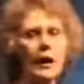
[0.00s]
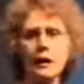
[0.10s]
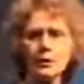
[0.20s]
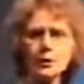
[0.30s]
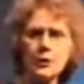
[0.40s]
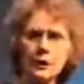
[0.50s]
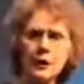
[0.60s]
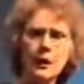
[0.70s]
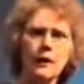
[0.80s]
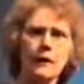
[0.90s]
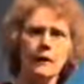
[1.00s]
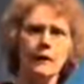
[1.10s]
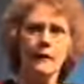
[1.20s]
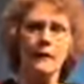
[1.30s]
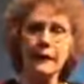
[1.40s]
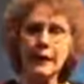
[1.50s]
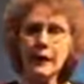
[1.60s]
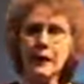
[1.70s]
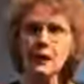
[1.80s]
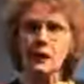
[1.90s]
are actually
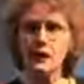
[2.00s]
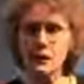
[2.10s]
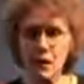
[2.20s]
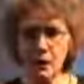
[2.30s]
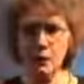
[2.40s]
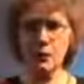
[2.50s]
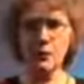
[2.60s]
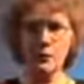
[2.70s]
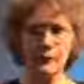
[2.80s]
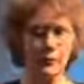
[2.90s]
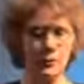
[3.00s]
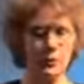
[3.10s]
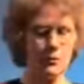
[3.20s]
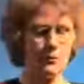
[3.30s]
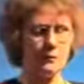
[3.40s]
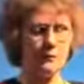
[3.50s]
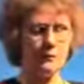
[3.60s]
getting younger every year?